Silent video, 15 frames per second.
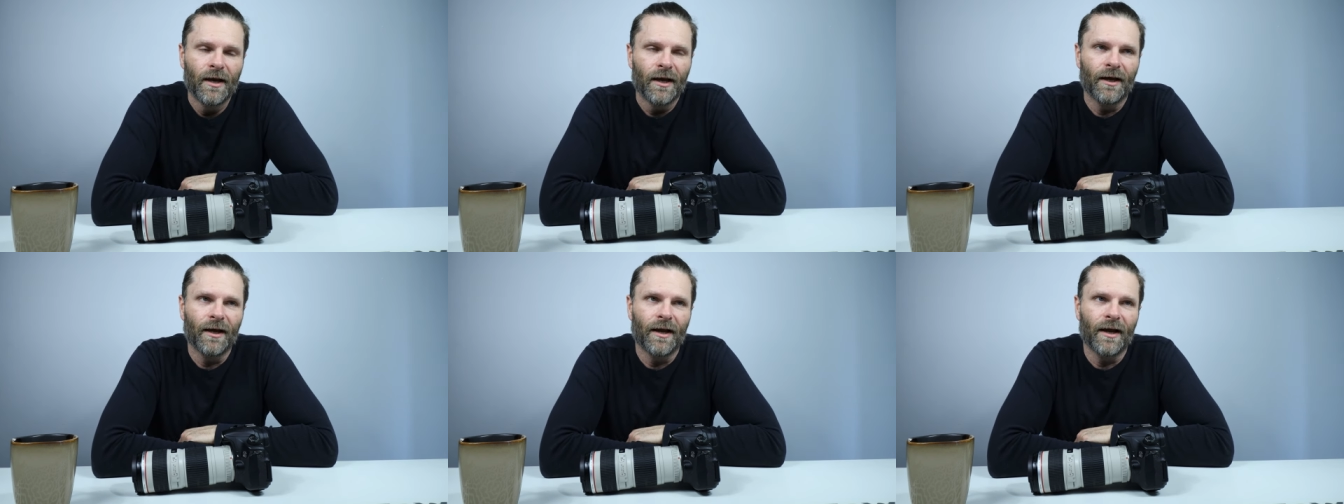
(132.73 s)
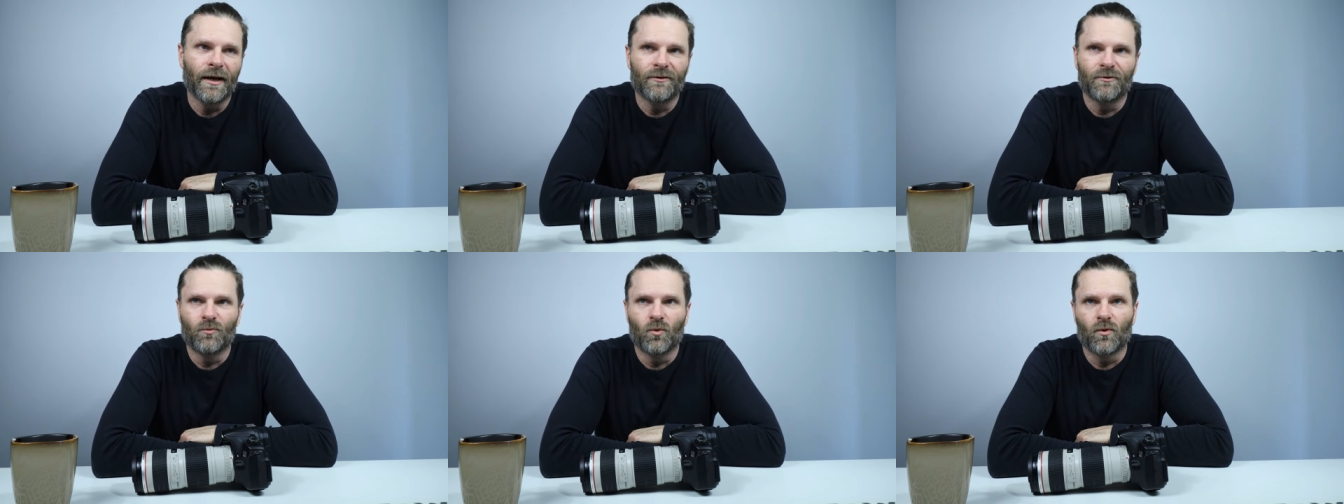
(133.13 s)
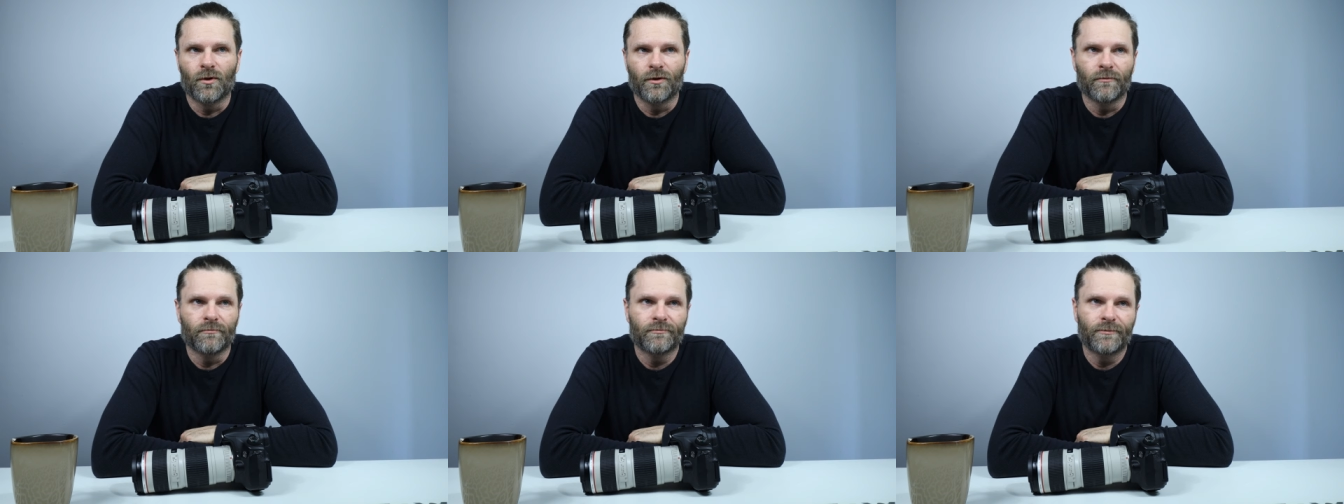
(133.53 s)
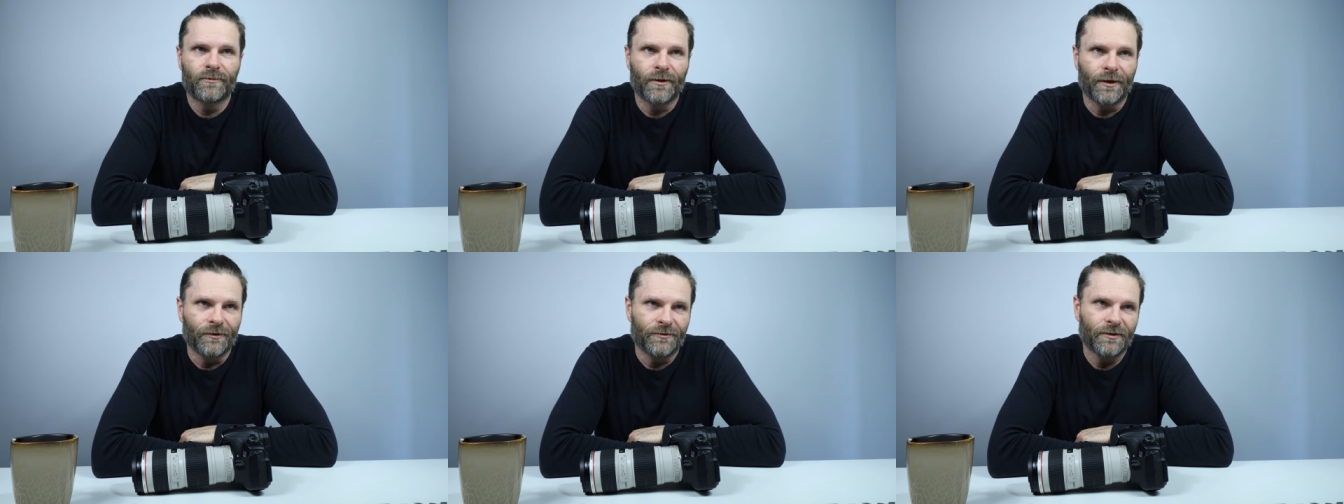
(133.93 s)
It has more
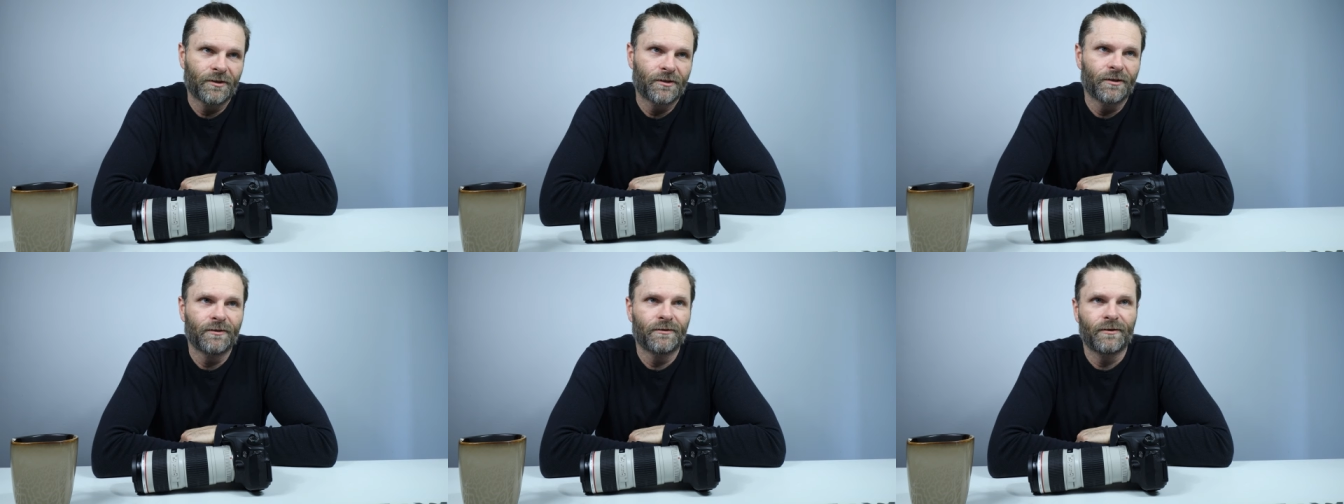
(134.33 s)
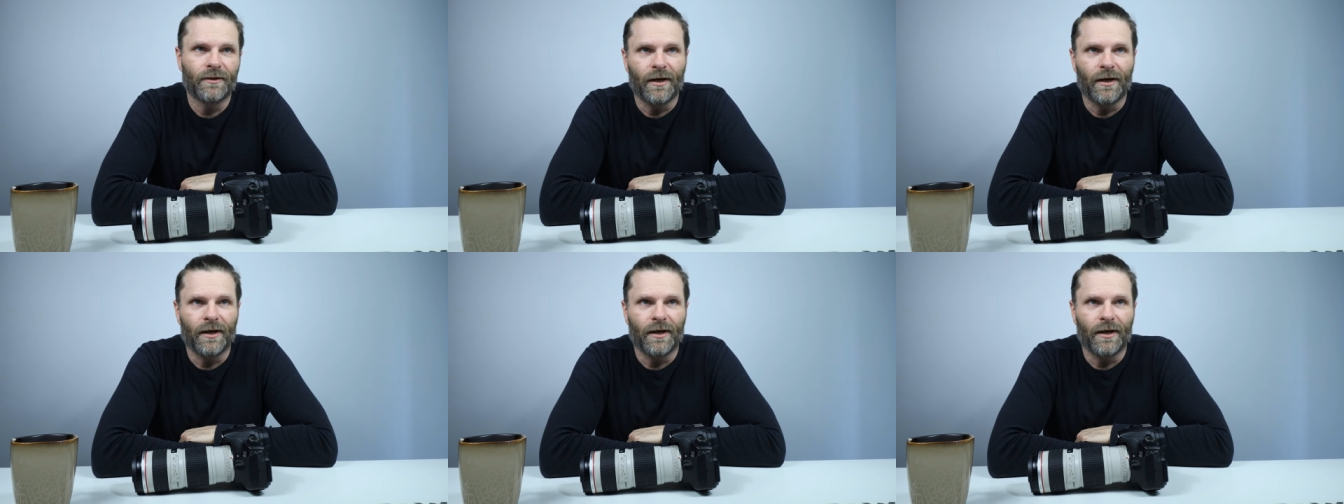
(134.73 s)
transitions.